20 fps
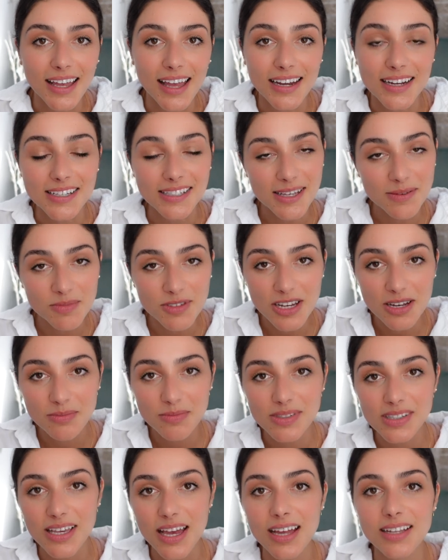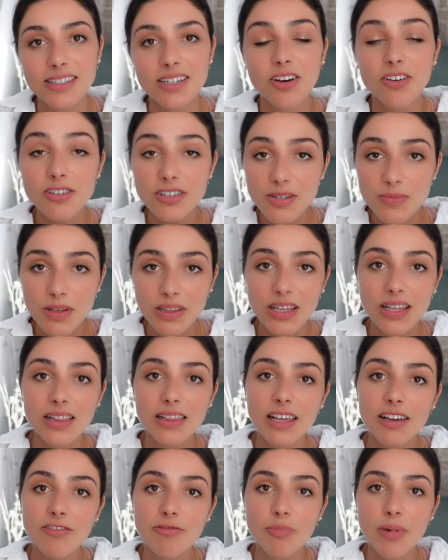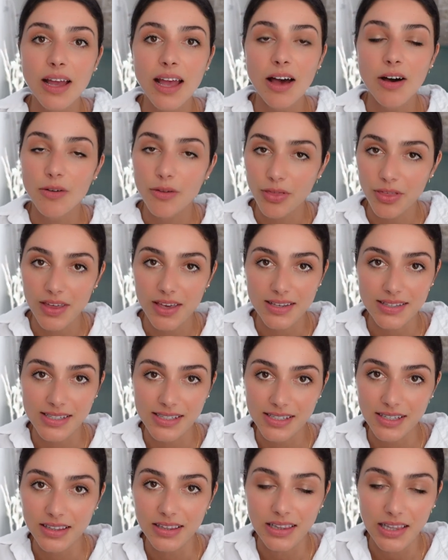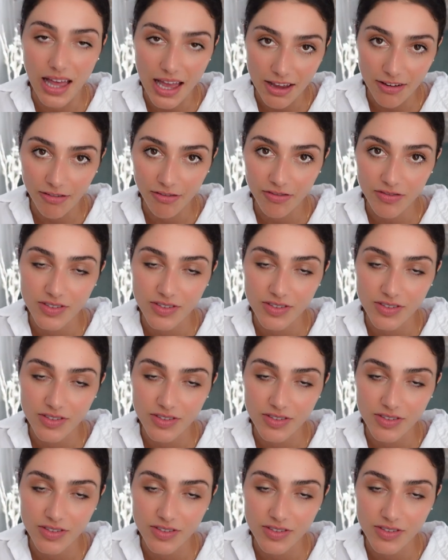any symptoms and to ultimately live my healthiest life.